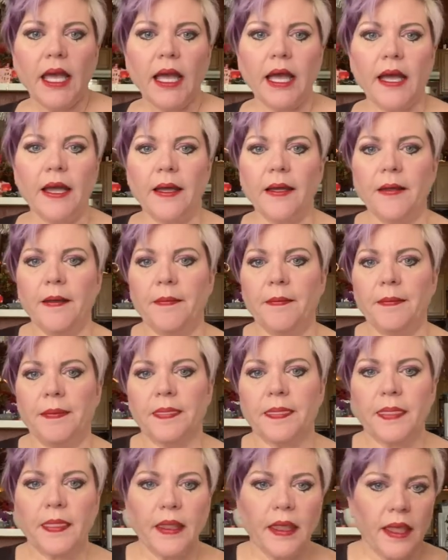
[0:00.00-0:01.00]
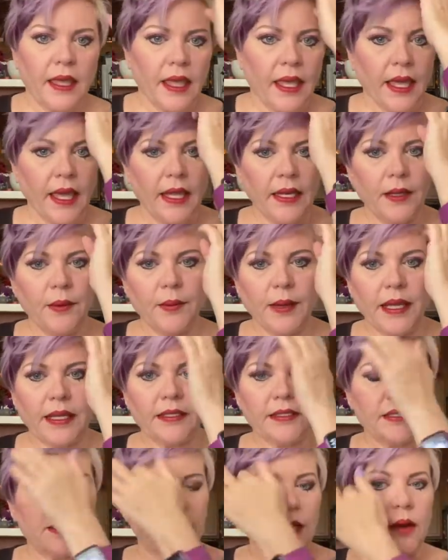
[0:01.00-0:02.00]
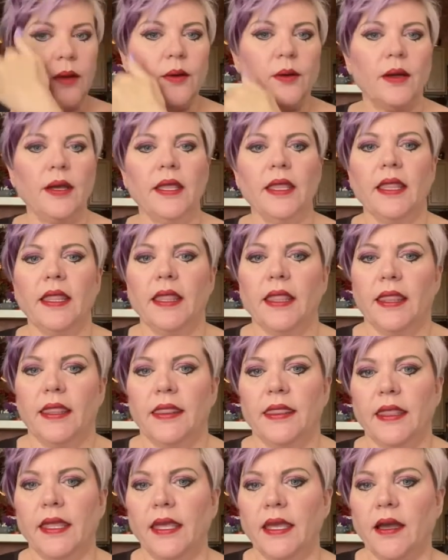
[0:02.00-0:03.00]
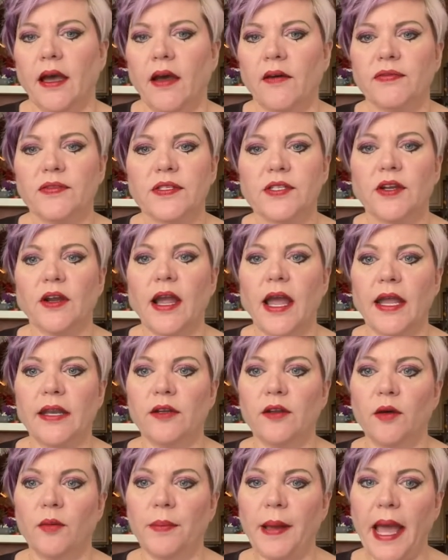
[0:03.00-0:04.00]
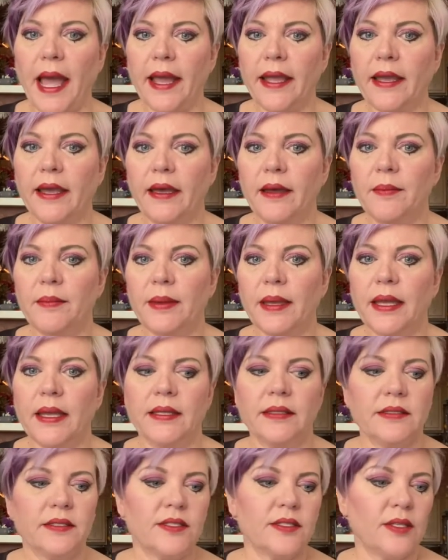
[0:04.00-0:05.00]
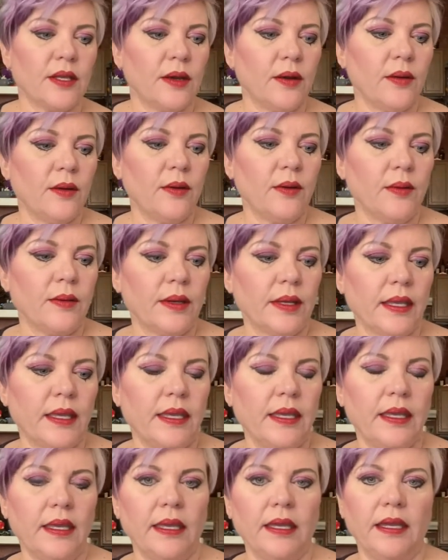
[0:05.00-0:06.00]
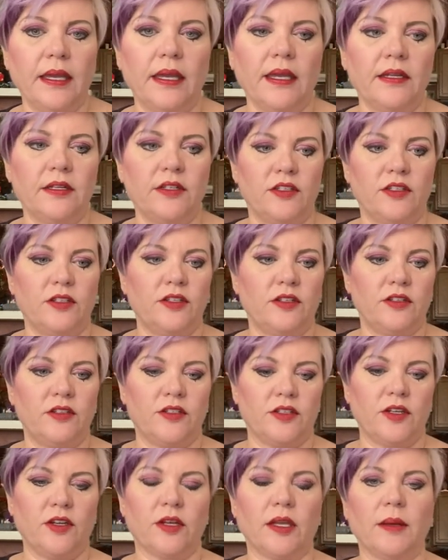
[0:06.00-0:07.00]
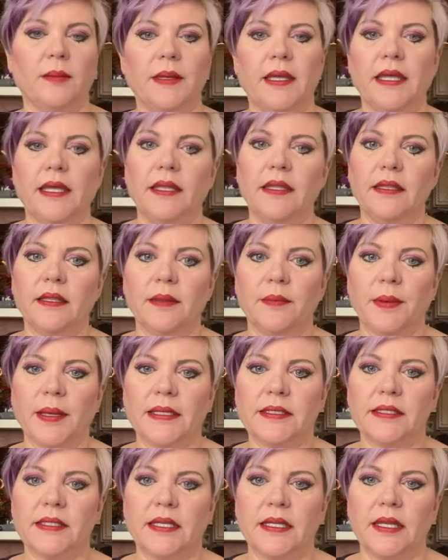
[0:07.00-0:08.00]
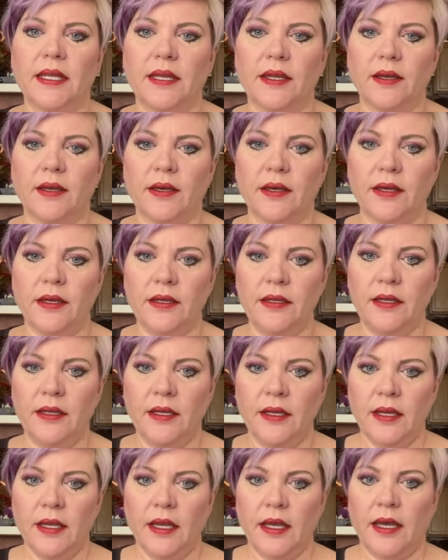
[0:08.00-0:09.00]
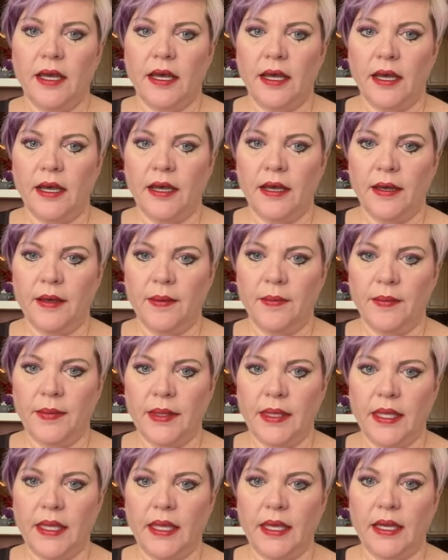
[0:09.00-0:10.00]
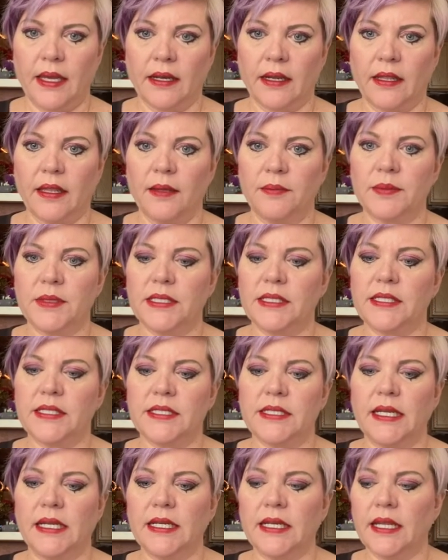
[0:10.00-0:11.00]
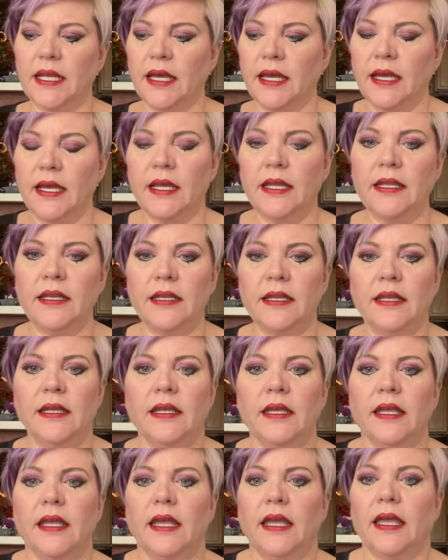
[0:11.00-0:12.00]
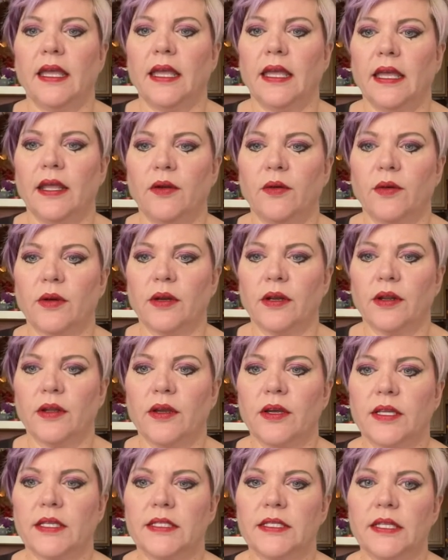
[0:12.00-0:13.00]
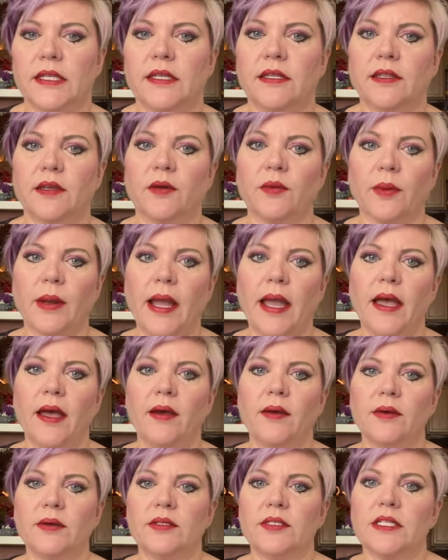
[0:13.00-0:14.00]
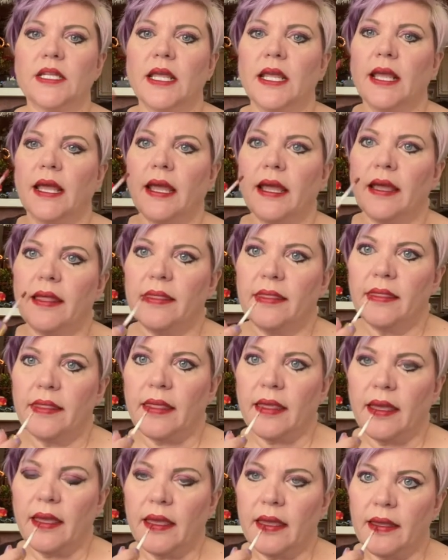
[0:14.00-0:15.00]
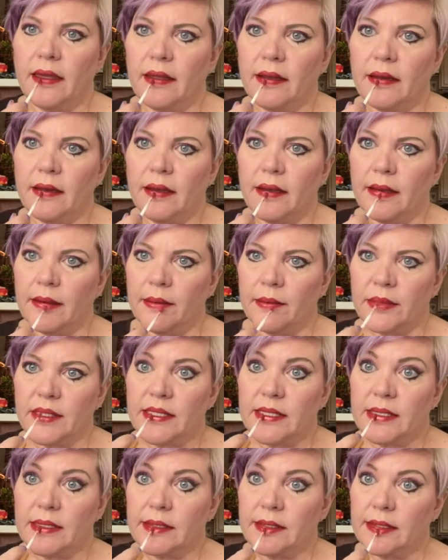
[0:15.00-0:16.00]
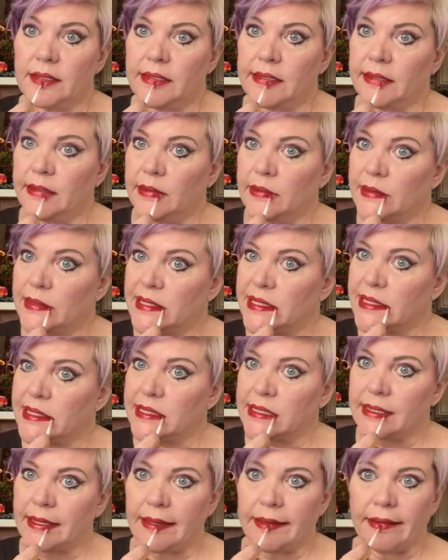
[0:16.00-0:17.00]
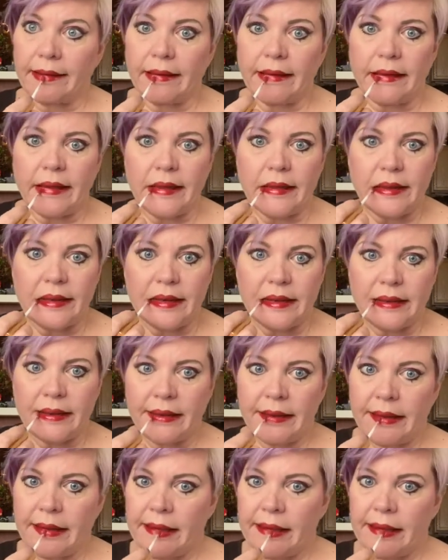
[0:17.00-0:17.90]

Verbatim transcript: Um, anyway, so the officer had no backup, and so he took him in the best that he could. Um, he unclipped his stun gun and ordered Cooksey to the ground, and then um, used the stun gun.